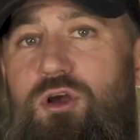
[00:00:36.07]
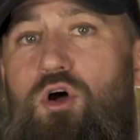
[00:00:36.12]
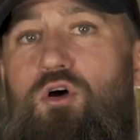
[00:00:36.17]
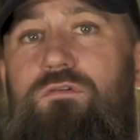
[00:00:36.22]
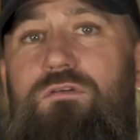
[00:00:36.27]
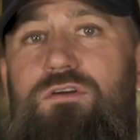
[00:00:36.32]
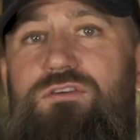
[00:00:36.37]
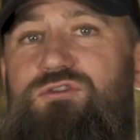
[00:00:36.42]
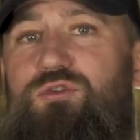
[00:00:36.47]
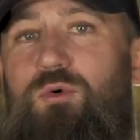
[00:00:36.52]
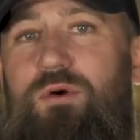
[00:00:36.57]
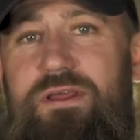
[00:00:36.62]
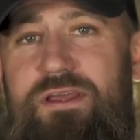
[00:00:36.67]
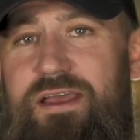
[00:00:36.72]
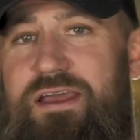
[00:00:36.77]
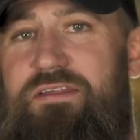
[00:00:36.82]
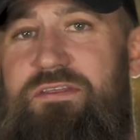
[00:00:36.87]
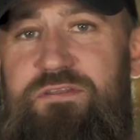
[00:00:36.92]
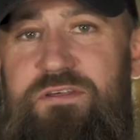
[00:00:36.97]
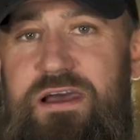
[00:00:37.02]
are over
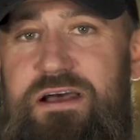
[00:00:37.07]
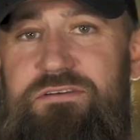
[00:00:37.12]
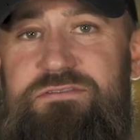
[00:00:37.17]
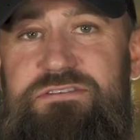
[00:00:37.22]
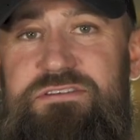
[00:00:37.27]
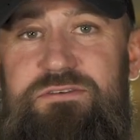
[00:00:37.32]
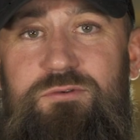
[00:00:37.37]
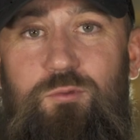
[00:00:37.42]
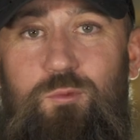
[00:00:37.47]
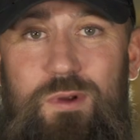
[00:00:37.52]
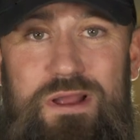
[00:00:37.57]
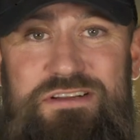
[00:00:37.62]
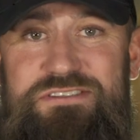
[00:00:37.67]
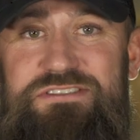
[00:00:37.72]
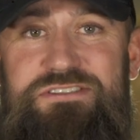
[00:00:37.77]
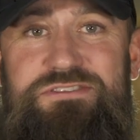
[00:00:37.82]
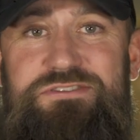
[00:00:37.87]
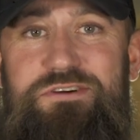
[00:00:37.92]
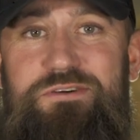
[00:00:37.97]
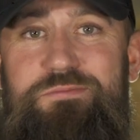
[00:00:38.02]
28,000
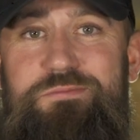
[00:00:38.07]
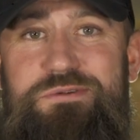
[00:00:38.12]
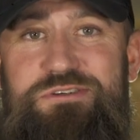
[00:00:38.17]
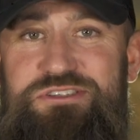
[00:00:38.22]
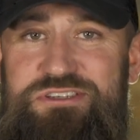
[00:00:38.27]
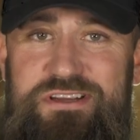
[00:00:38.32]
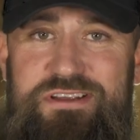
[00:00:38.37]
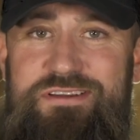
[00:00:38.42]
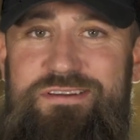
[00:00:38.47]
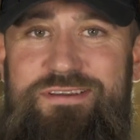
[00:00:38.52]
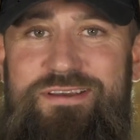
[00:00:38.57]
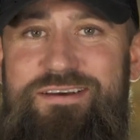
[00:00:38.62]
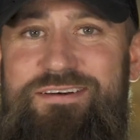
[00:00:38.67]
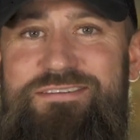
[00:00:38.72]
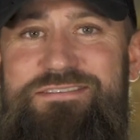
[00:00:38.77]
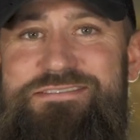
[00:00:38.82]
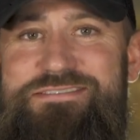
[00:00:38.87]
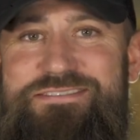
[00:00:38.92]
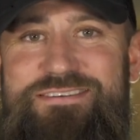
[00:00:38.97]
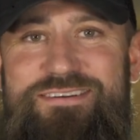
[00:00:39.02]
registered machine
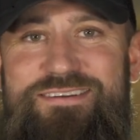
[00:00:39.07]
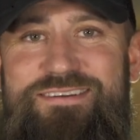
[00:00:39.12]
guns.